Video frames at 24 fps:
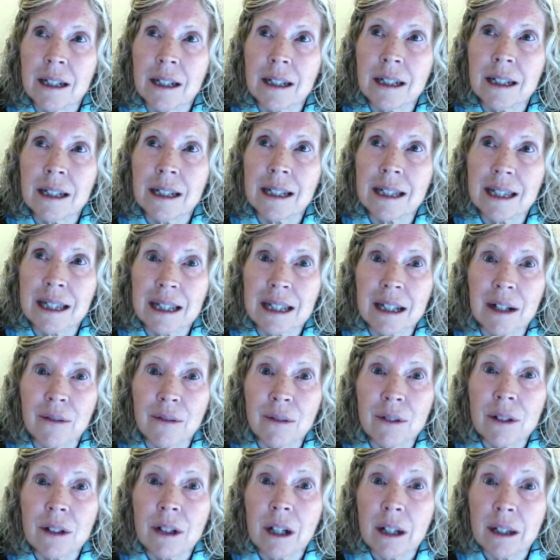
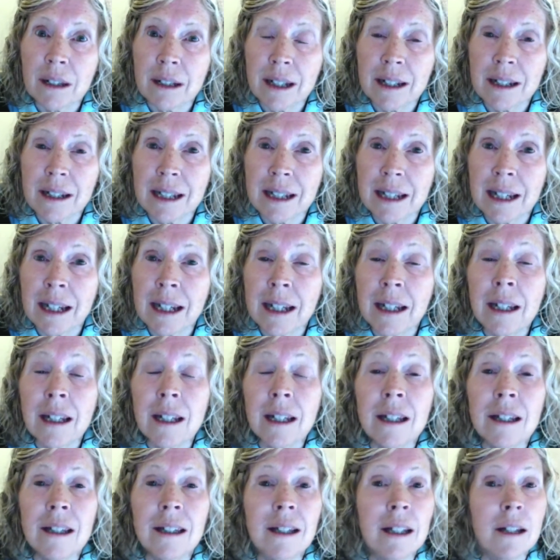discovered on that
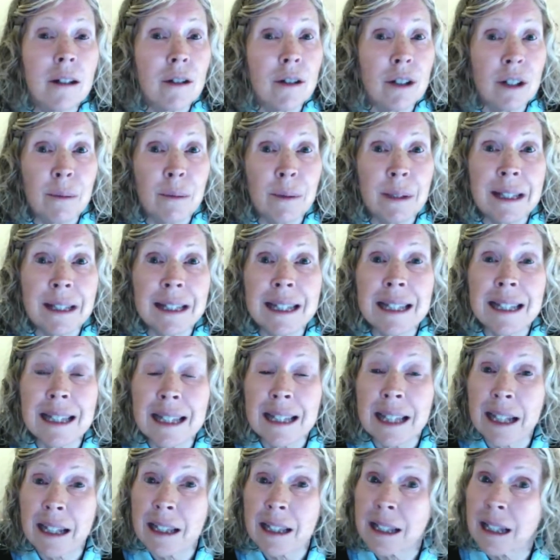day that she was
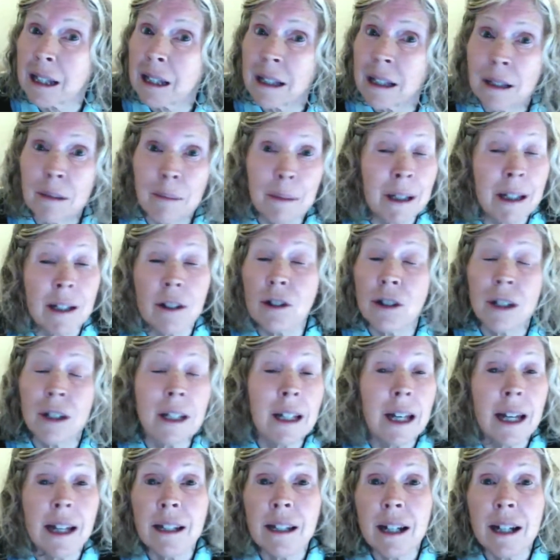dyslexic, because she
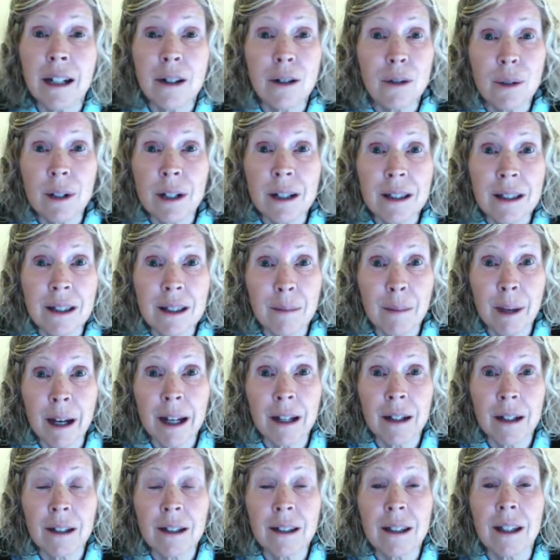had not drawn
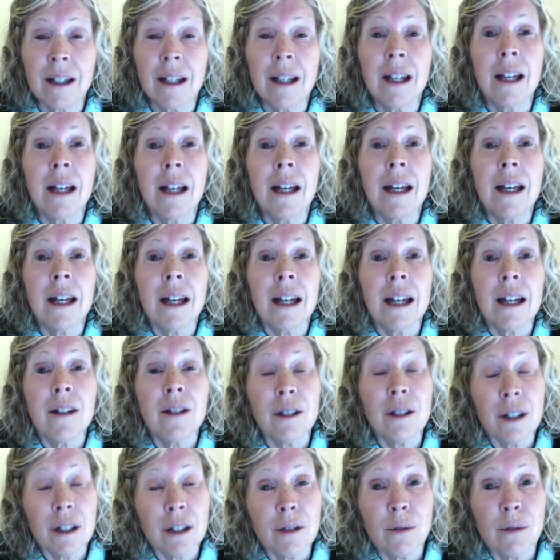smiles, she
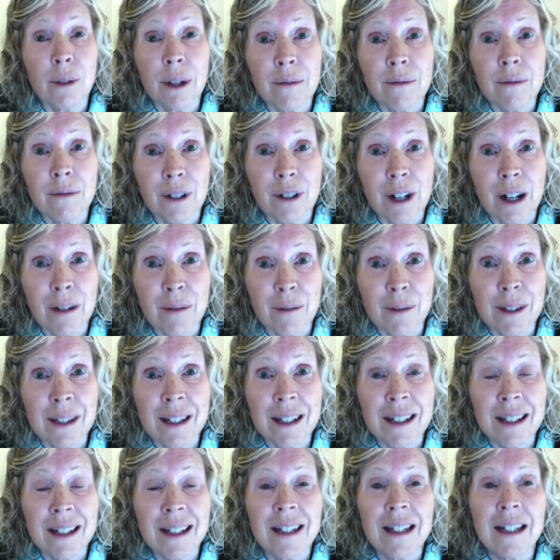had drawn frowns.
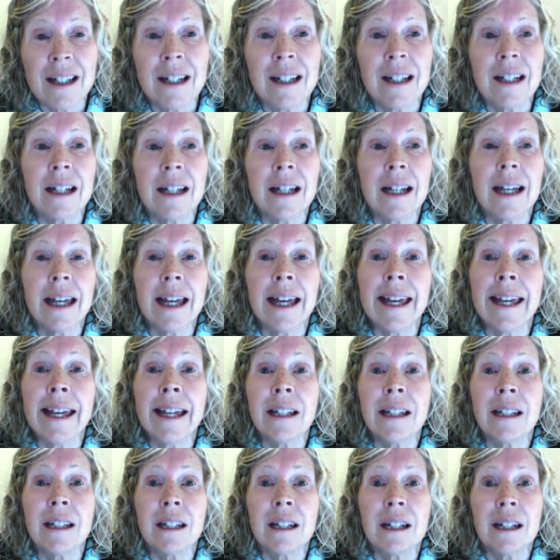
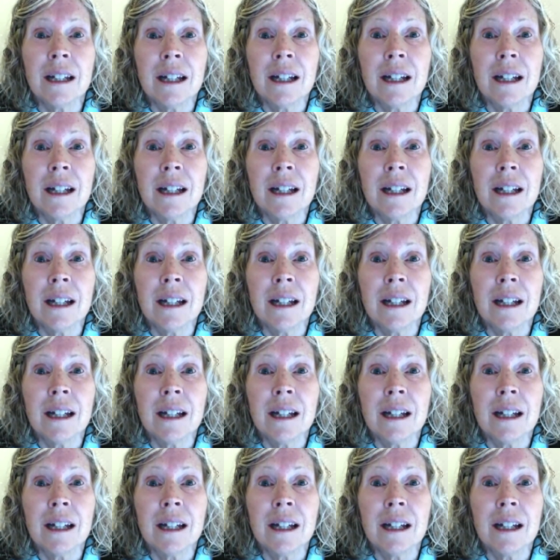And